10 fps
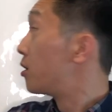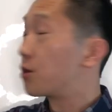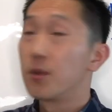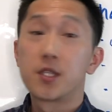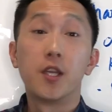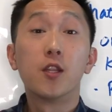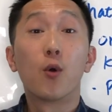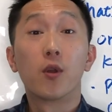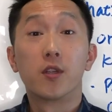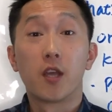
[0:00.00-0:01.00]
So what's in the
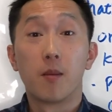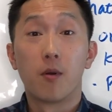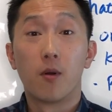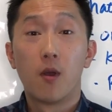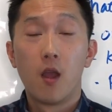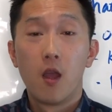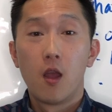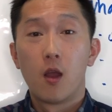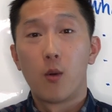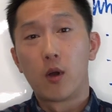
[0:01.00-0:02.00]
order table?
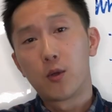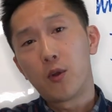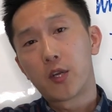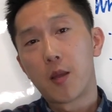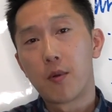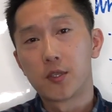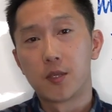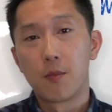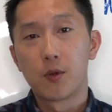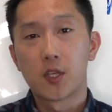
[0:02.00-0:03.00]
Well, the order table is
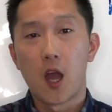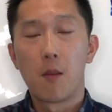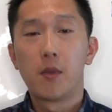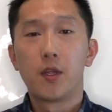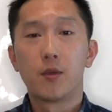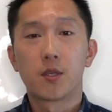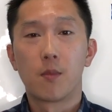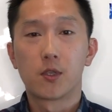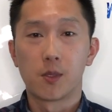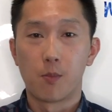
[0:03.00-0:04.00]
the most commonly used and
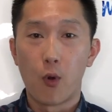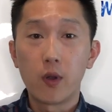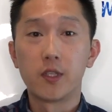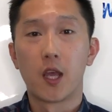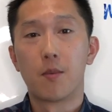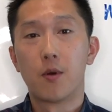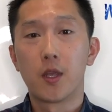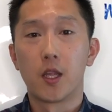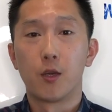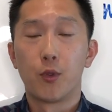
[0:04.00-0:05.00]
most important table
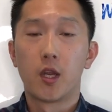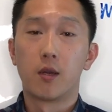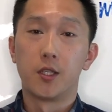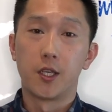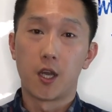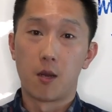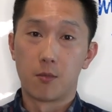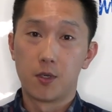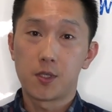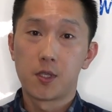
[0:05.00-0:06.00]
in retail and
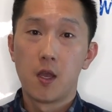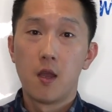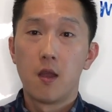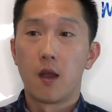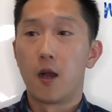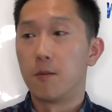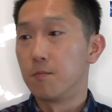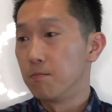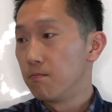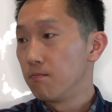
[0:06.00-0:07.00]
e-commerce.
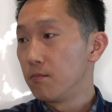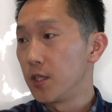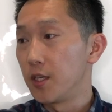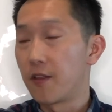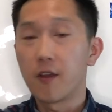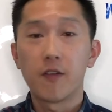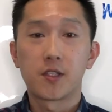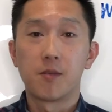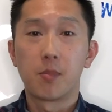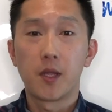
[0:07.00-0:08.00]
Think of it
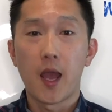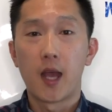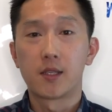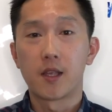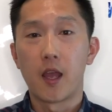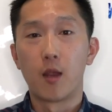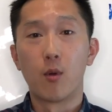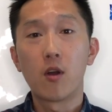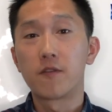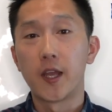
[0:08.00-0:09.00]
simply as a
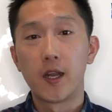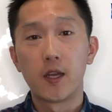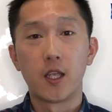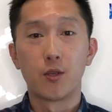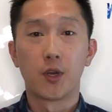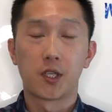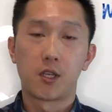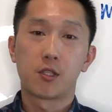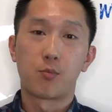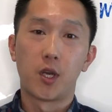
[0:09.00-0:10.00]
row of data in your
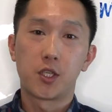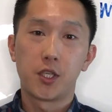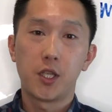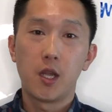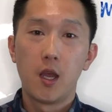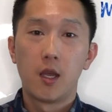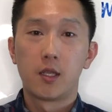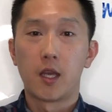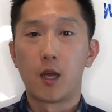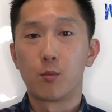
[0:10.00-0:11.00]
Excel spreadsheet
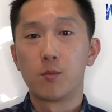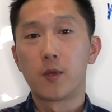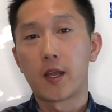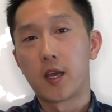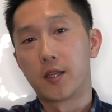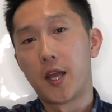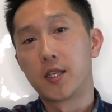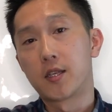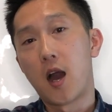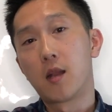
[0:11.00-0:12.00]
that
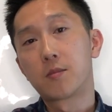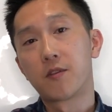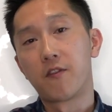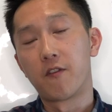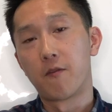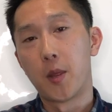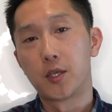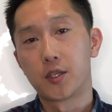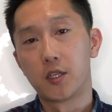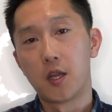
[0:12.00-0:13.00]
contains columns of
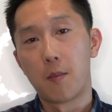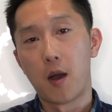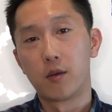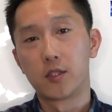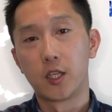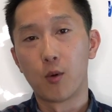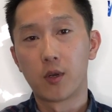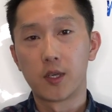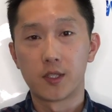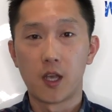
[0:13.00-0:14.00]
information about the
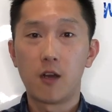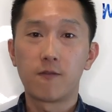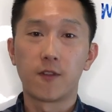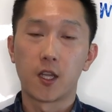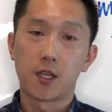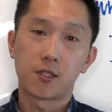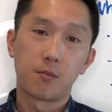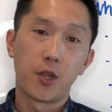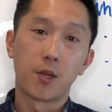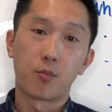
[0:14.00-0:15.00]
order itself, the
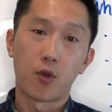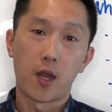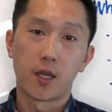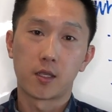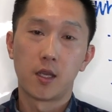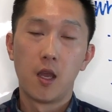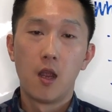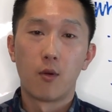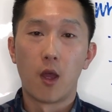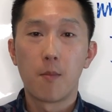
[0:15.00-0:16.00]
customer, and the product.
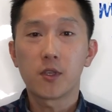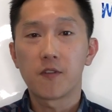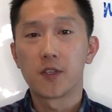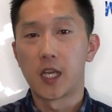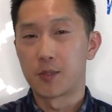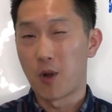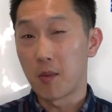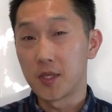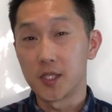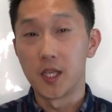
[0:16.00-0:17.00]
Right? Most of us has
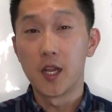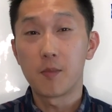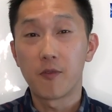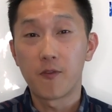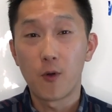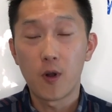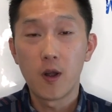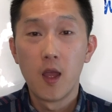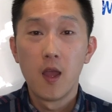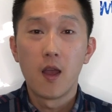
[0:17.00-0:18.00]
probably seen it
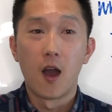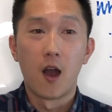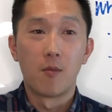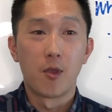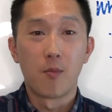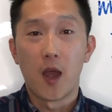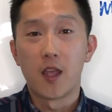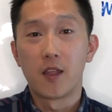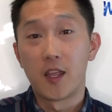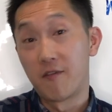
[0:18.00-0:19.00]
before. You might
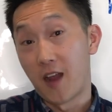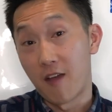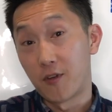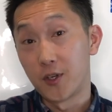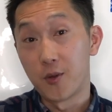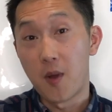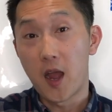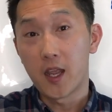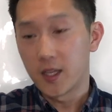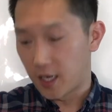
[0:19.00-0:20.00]
even have one in your
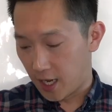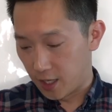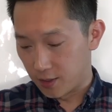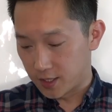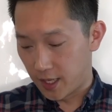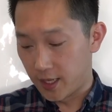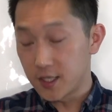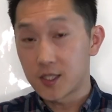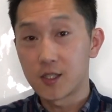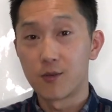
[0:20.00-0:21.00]
pocket that kind of looks like
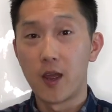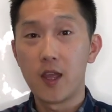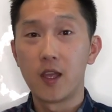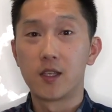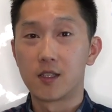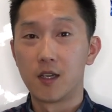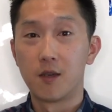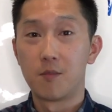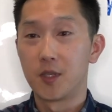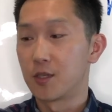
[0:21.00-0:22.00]
this, right? It's
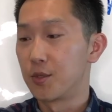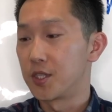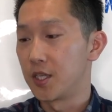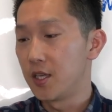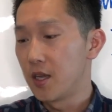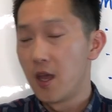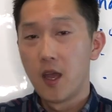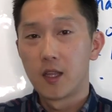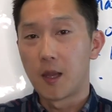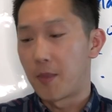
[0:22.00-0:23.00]
a piece of receipt
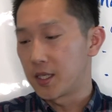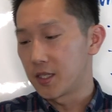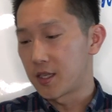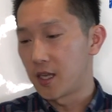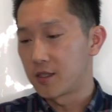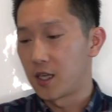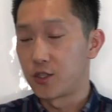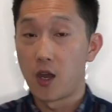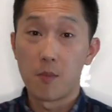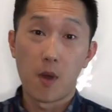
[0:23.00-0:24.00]
that basically says that
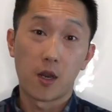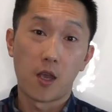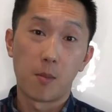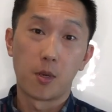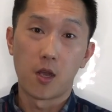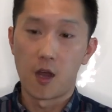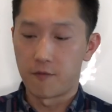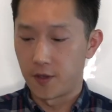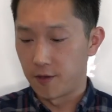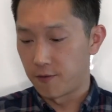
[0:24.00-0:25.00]
John bought a cup of
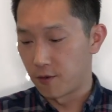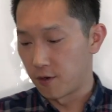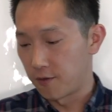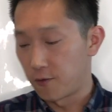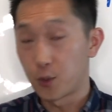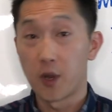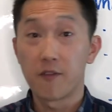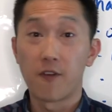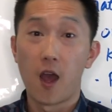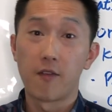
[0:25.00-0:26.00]
coffee for
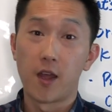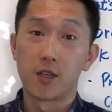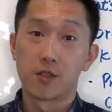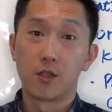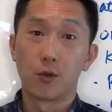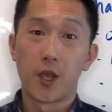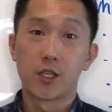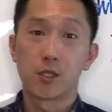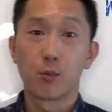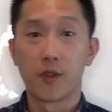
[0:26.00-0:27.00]
$4.25 at a certain
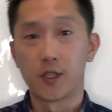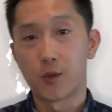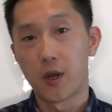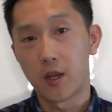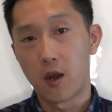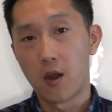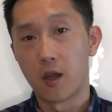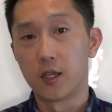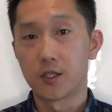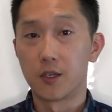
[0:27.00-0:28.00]
location with his credit card
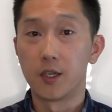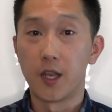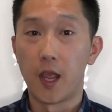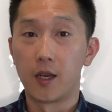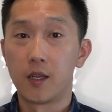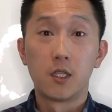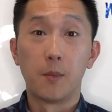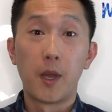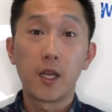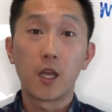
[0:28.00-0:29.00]
on a certain date.
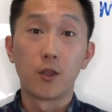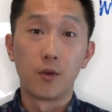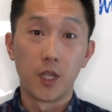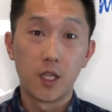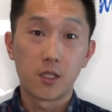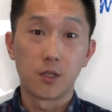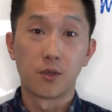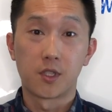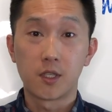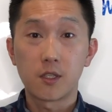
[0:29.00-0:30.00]
Depending on your needs and your
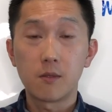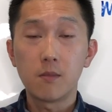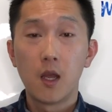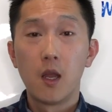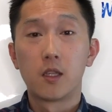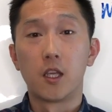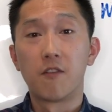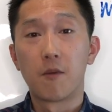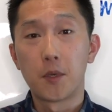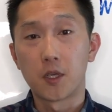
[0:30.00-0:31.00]
system, the
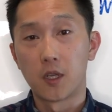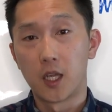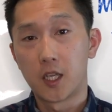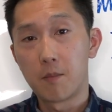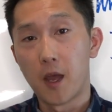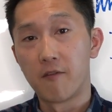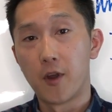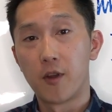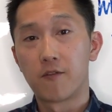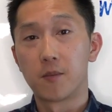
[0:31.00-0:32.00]
information collected might
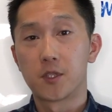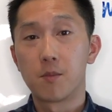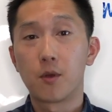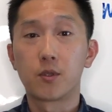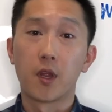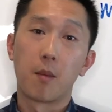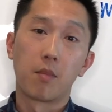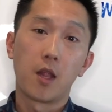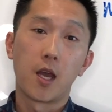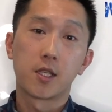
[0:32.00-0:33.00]
vary from simple to
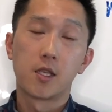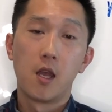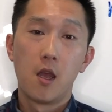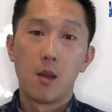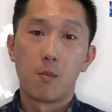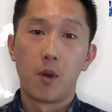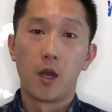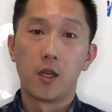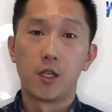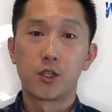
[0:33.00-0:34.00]
complex,
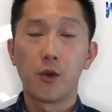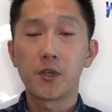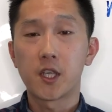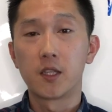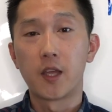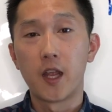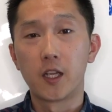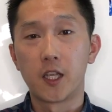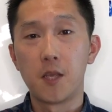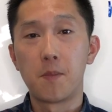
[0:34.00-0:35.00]
but it should always contain the
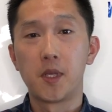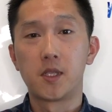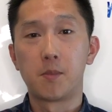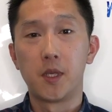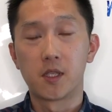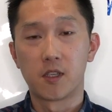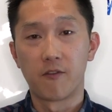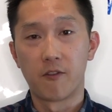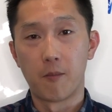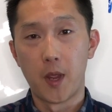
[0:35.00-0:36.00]
key pieces of
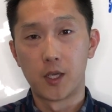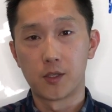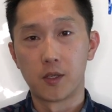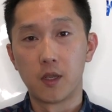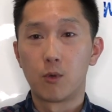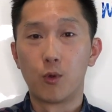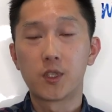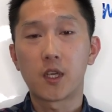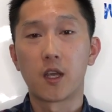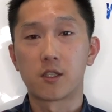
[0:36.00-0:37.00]
information: who is
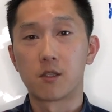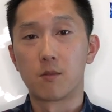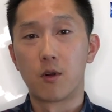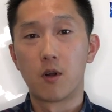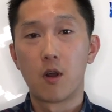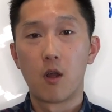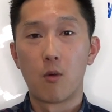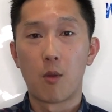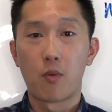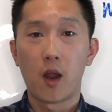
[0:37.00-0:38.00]
the customer,
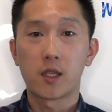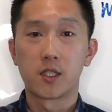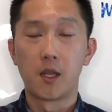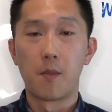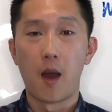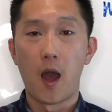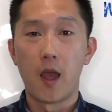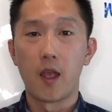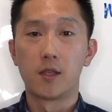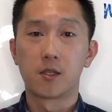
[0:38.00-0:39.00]
what products did they buy, and